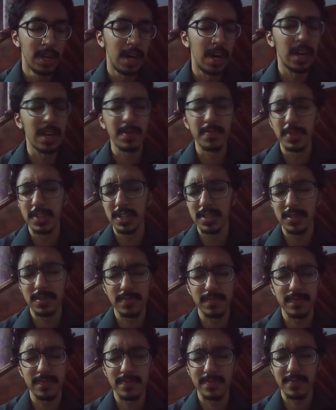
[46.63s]
I mean,
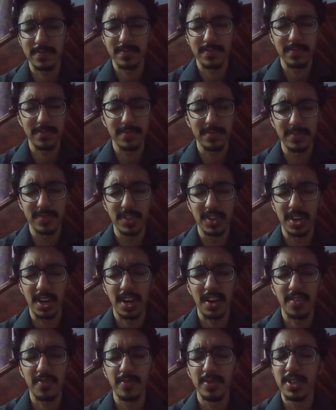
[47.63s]
there
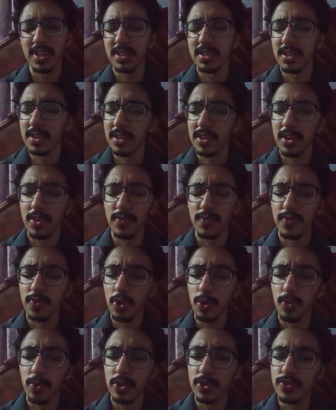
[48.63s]
have been, I think, around
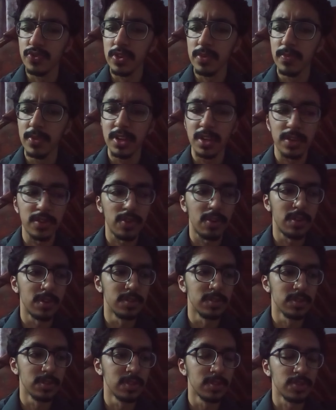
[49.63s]
$4.3 billion
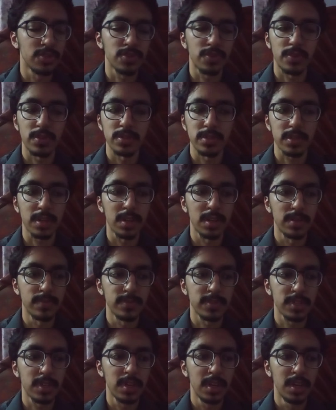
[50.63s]
in insurance
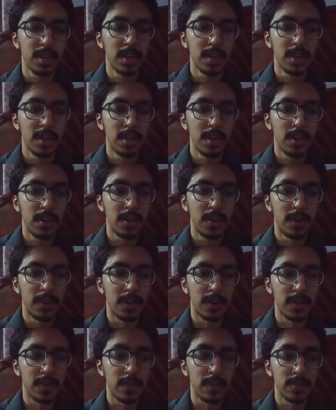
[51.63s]
claims
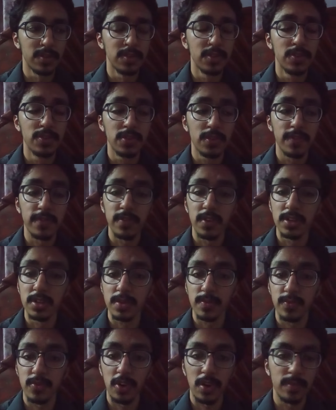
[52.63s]
due to the
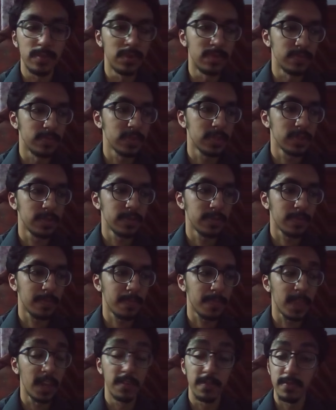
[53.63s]
flooding problems,
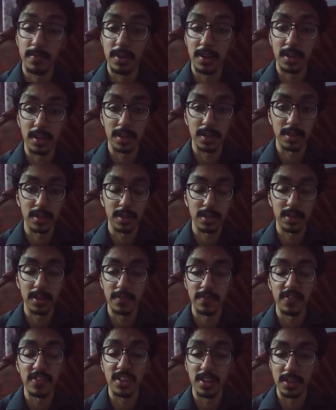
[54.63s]
if
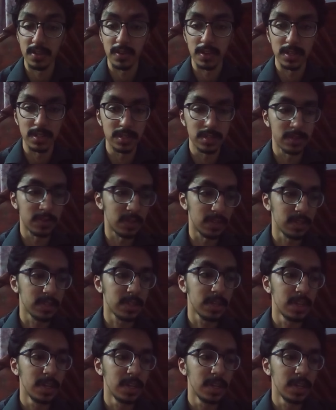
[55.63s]
what I read is right.